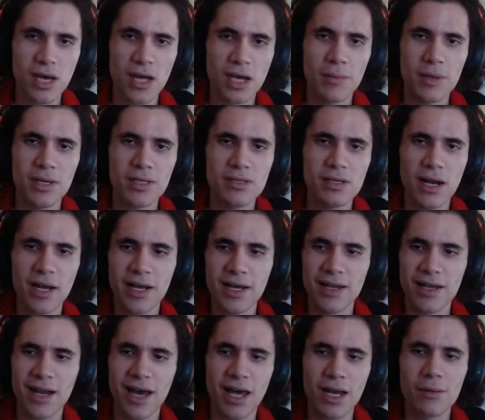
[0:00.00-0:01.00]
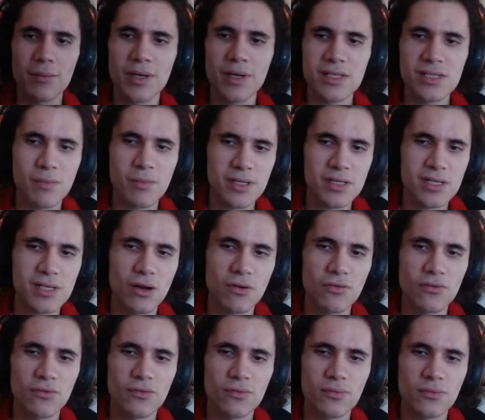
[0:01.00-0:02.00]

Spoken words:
animated, and I can animate it myself,